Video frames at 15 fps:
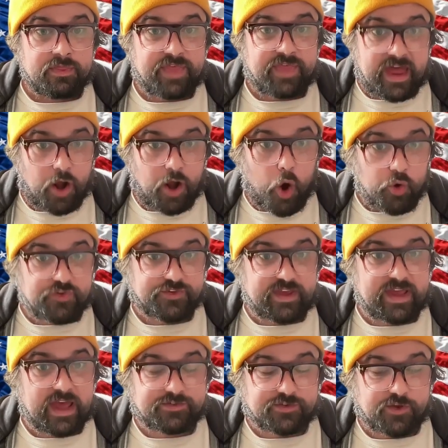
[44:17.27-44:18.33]
that
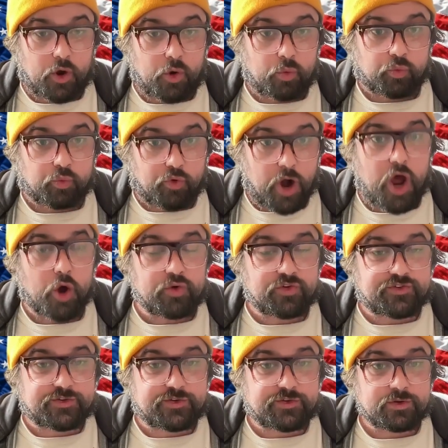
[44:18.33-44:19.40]
OCSO
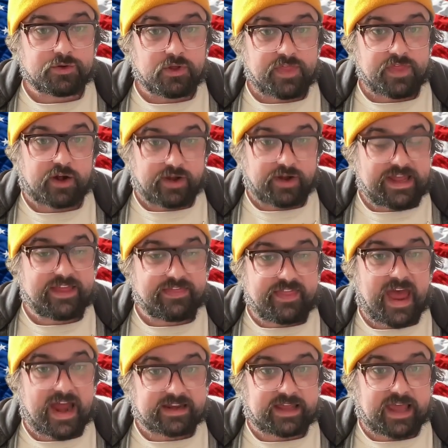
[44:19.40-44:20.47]
wrote that are in
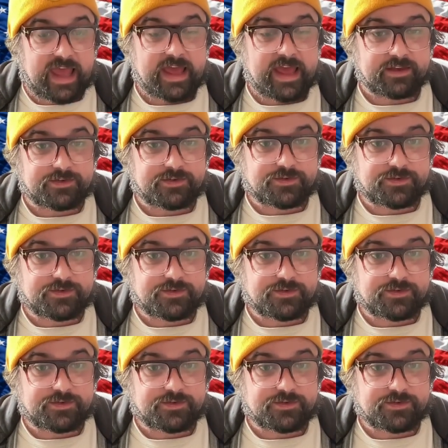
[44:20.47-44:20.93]
that case.